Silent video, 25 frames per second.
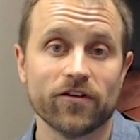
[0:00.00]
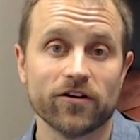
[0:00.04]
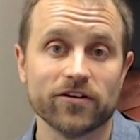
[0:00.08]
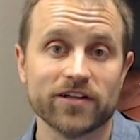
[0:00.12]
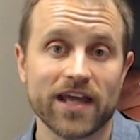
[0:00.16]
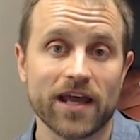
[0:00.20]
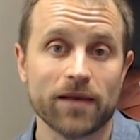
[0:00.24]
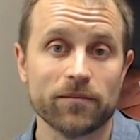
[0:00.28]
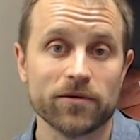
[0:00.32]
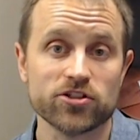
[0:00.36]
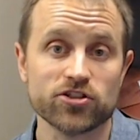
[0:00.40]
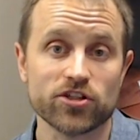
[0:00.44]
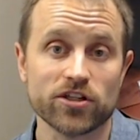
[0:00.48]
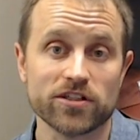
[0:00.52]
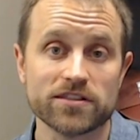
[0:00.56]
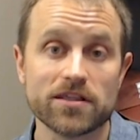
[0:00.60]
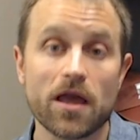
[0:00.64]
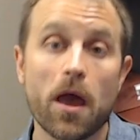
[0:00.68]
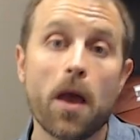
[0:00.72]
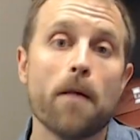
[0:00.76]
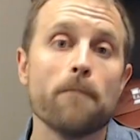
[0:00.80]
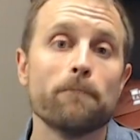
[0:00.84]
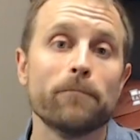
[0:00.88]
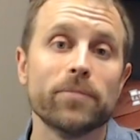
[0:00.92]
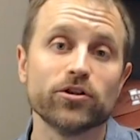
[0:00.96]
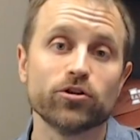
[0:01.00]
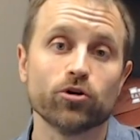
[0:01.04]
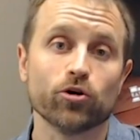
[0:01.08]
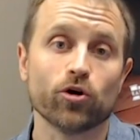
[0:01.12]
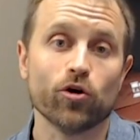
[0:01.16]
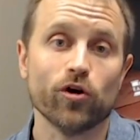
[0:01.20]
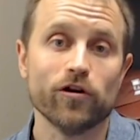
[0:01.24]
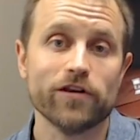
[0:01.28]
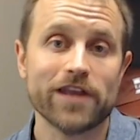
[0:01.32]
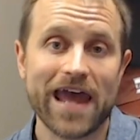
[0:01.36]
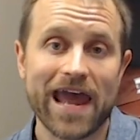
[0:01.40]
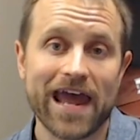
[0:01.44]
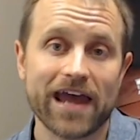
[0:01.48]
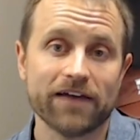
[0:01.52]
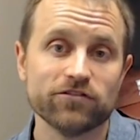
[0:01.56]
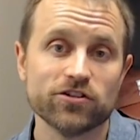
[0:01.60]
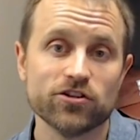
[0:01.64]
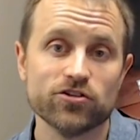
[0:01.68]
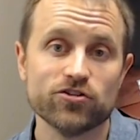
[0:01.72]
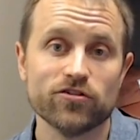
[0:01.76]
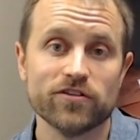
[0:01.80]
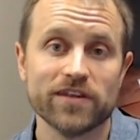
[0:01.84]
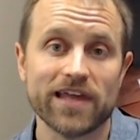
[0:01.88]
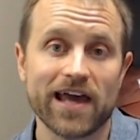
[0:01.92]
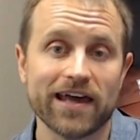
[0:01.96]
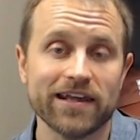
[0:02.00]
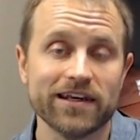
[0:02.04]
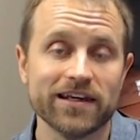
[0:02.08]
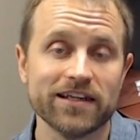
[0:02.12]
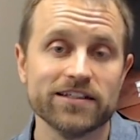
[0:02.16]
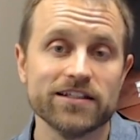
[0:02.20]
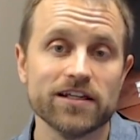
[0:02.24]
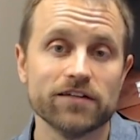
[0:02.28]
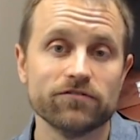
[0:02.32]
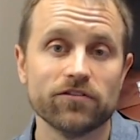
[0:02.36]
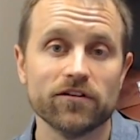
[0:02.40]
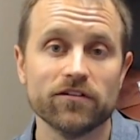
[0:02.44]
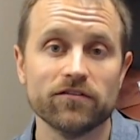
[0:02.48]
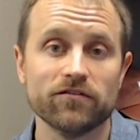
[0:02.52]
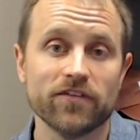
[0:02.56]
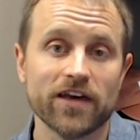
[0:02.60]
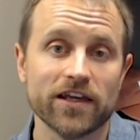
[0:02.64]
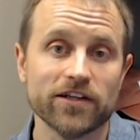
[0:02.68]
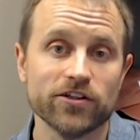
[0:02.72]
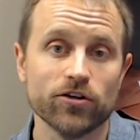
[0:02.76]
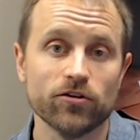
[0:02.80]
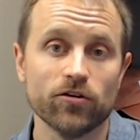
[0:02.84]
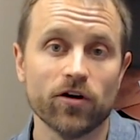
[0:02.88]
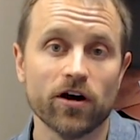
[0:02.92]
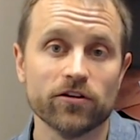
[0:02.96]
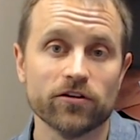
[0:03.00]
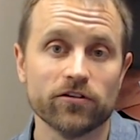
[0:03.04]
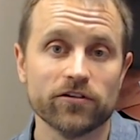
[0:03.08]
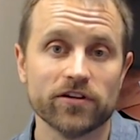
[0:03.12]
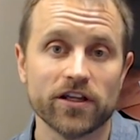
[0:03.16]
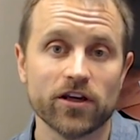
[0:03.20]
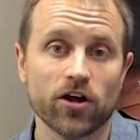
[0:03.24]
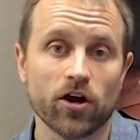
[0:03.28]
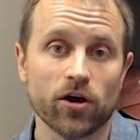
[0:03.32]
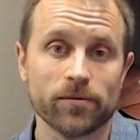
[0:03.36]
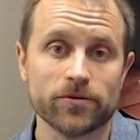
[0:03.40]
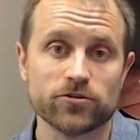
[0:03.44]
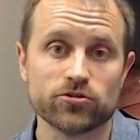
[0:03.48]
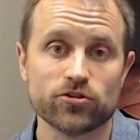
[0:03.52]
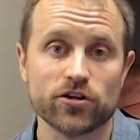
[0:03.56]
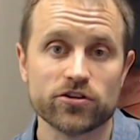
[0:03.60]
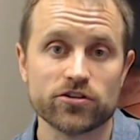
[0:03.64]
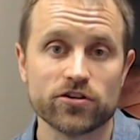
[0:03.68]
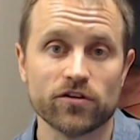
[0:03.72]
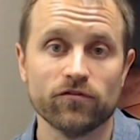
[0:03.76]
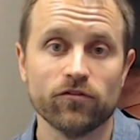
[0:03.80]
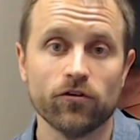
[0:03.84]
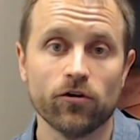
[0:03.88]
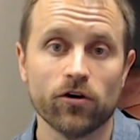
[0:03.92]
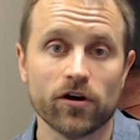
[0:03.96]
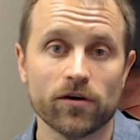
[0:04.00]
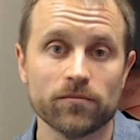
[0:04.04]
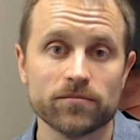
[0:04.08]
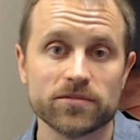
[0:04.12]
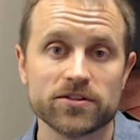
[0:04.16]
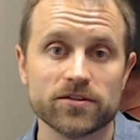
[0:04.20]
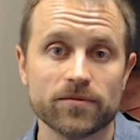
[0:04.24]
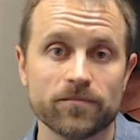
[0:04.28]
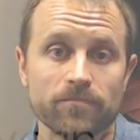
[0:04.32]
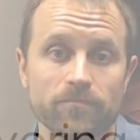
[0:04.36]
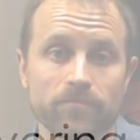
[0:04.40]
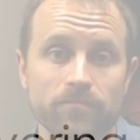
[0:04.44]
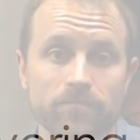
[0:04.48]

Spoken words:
of our damages. But they're going to have to do that in a different venue other than arbitration forums.